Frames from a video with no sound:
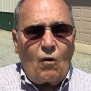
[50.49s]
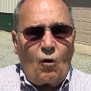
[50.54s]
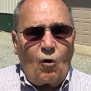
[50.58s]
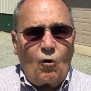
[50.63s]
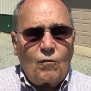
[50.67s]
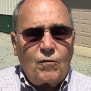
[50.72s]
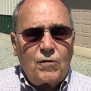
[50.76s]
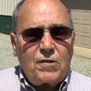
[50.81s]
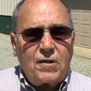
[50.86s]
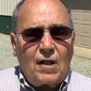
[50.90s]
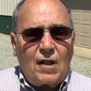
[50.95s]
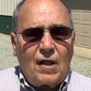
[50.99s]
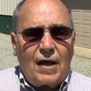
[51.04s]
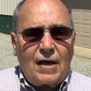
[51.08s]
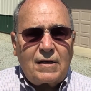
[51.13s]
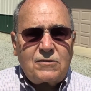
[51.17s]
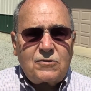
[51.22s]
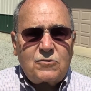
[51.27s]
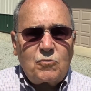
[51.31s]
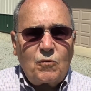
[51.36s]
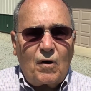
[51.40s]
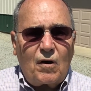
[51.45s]
Over the
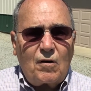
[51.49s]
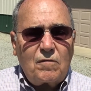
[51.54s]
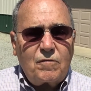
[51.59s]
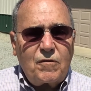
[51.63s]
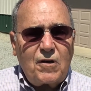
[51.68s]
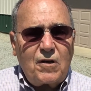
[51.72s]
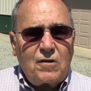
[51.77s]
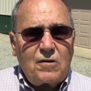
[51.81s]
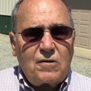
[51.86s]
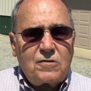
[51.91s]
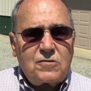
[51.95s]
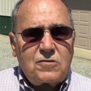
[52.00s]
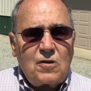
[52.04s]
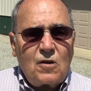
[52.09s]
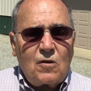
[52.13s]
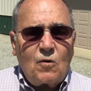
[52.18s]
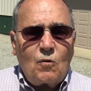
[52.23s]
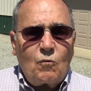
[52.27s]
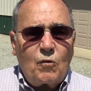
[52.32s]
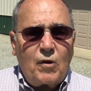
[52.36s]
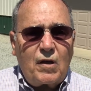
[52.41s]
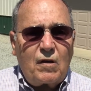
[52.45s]
last 12 years,
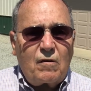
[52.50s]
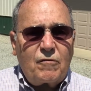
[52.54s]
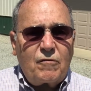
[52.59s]
we